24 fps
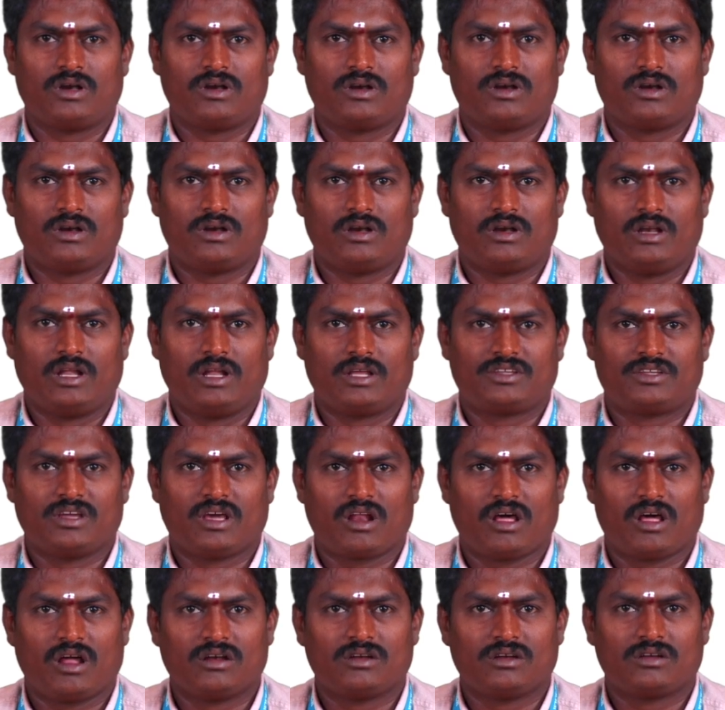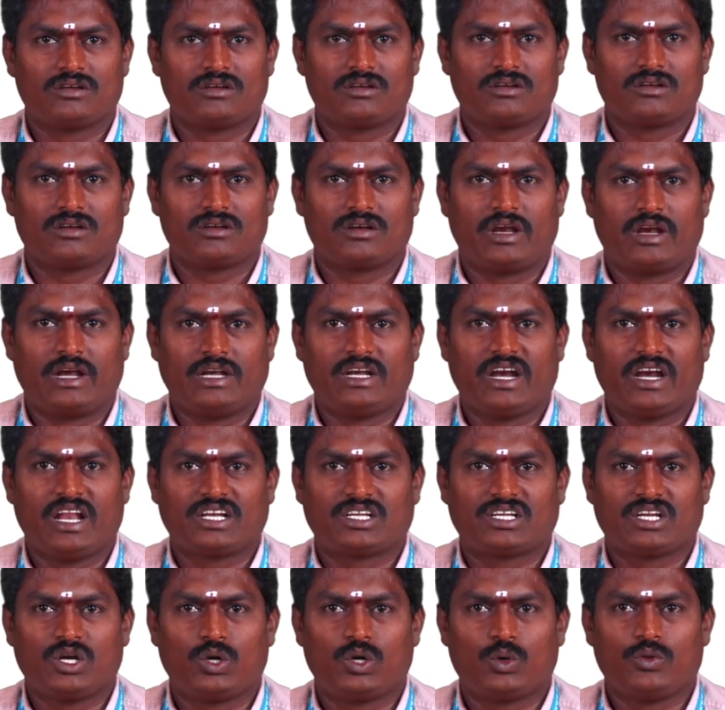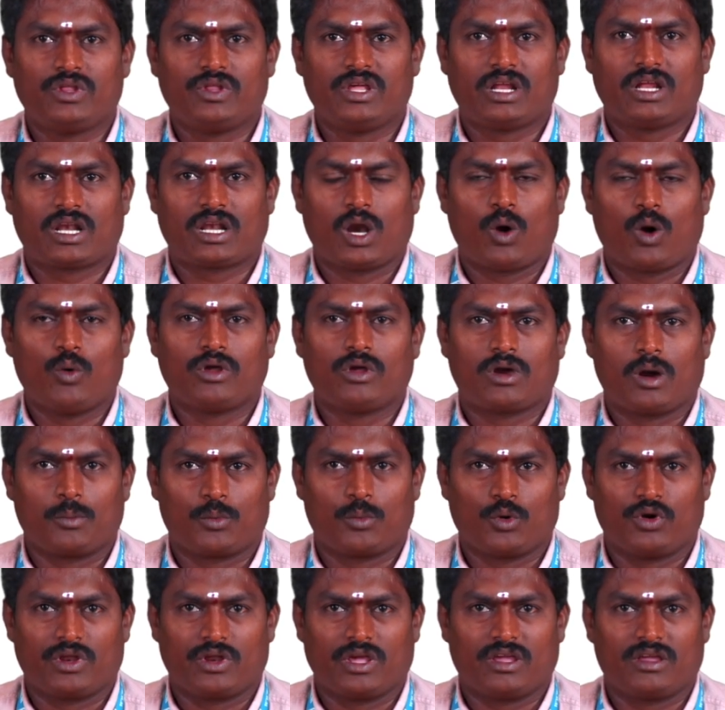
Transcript: lecture on Introduction to the Cloud Computing.